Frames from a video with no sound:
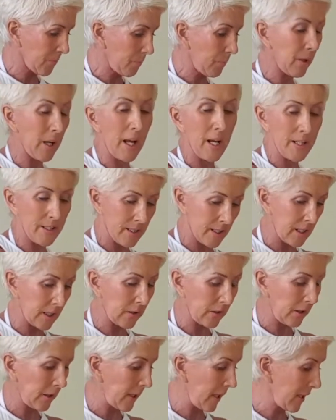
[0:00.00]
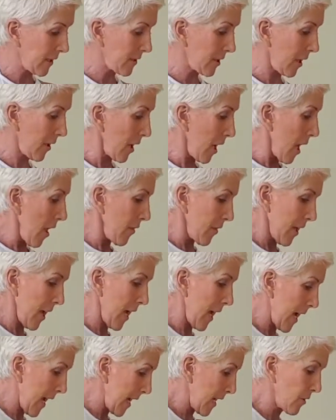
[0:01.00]
blasting the leg. So the
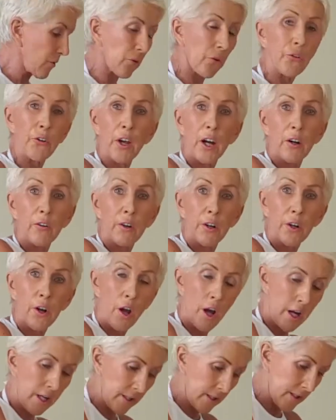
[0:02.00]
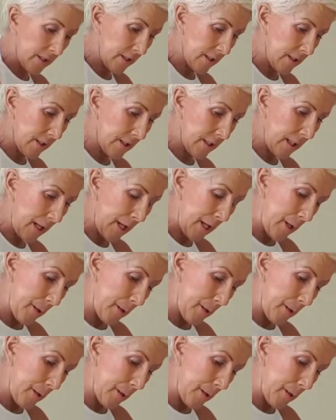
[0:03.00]
handles are a nice